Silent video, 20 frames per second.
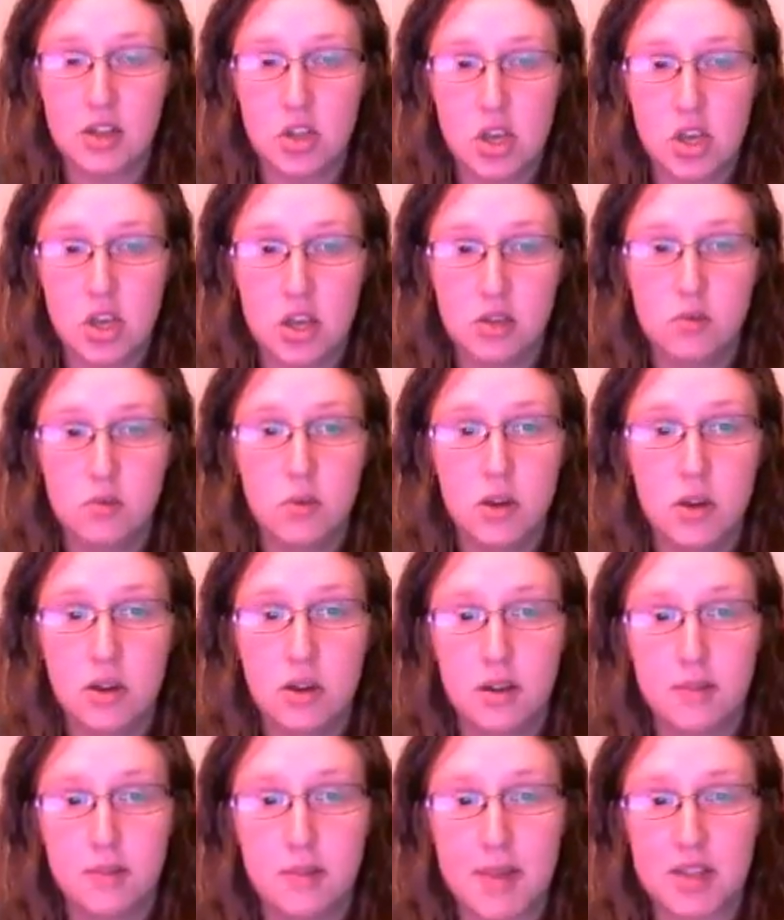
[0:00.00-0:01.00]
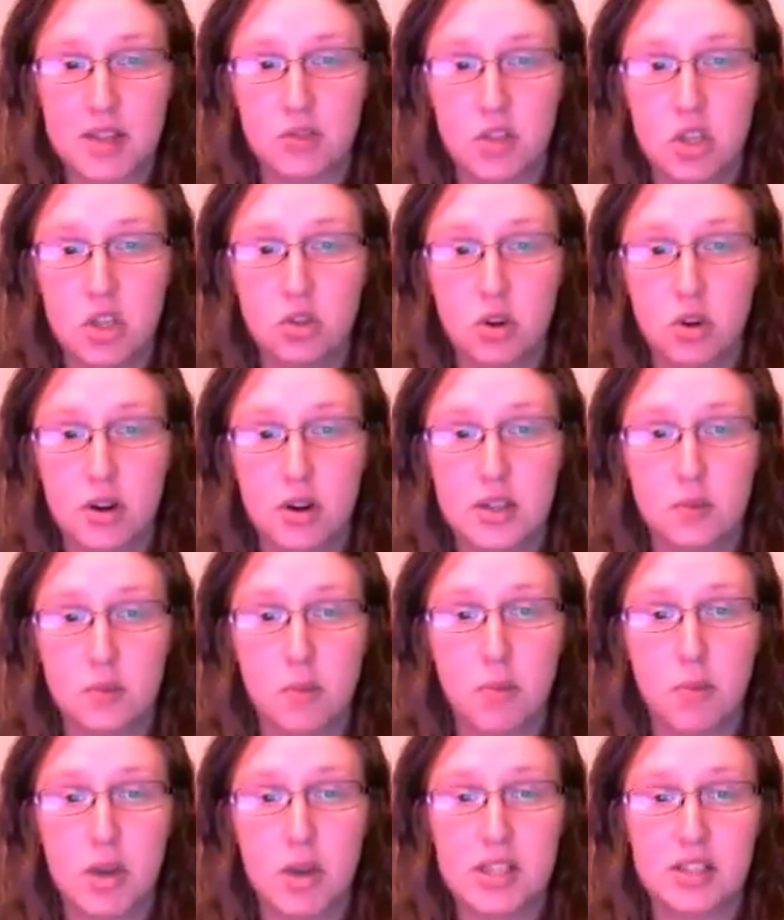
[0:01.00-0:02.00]
U, the mass of a neutron is
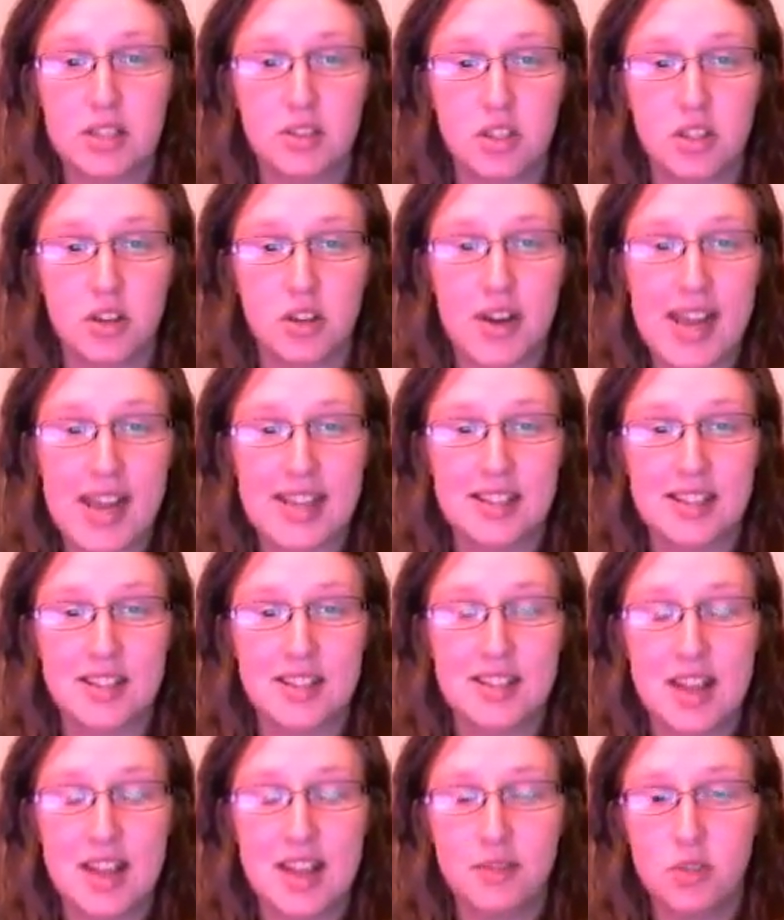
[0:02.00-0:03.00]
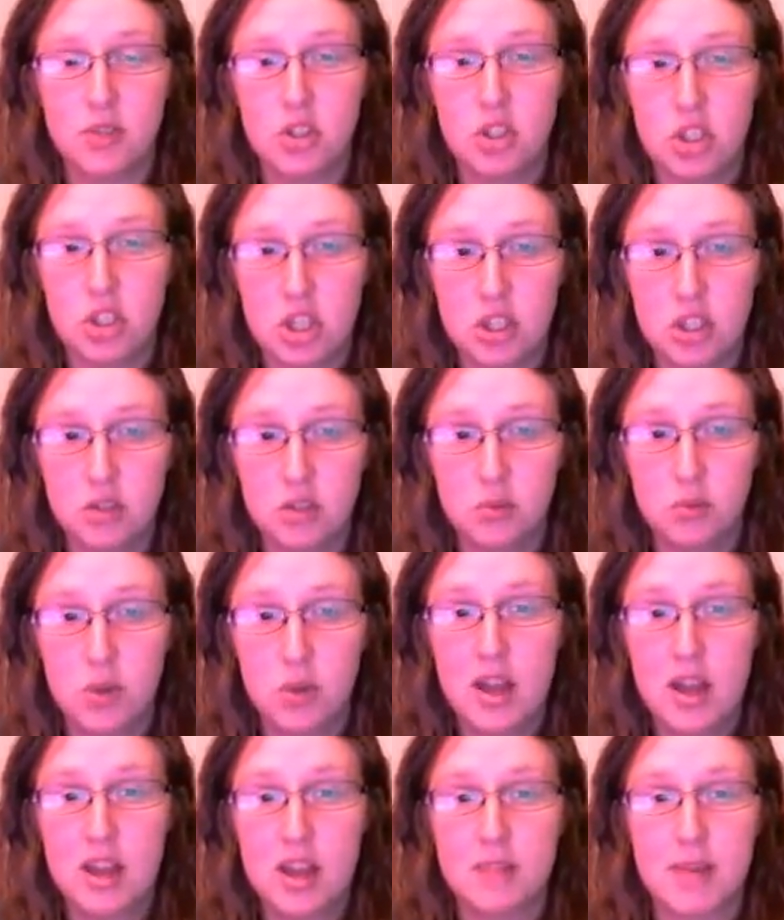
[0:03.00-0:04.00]
1.0087 U,
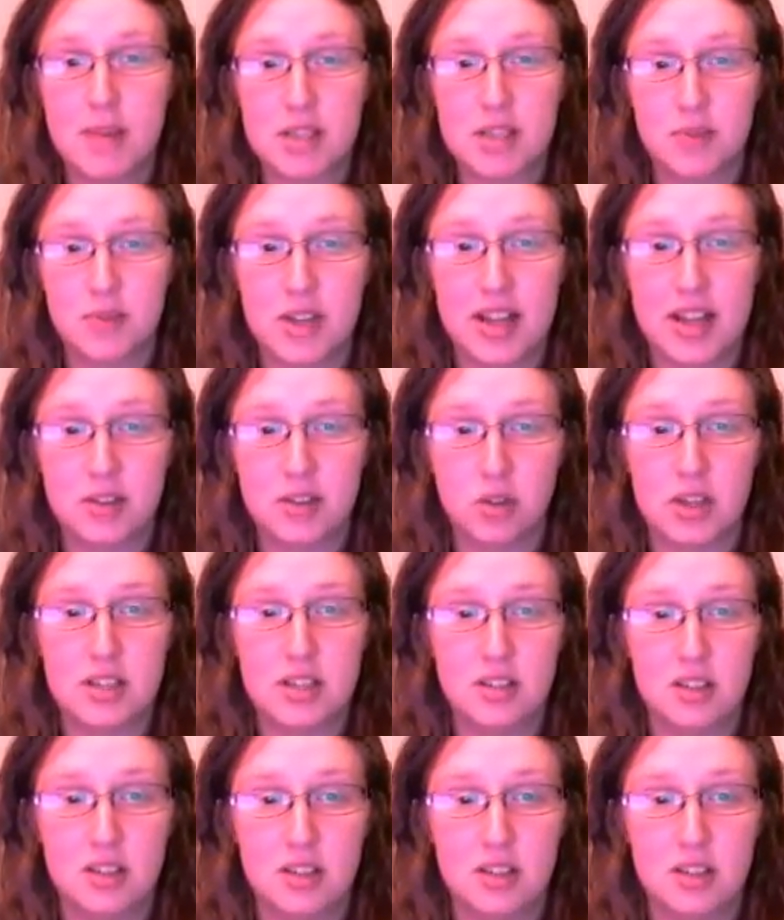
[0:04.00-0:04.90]
the mass of an electron is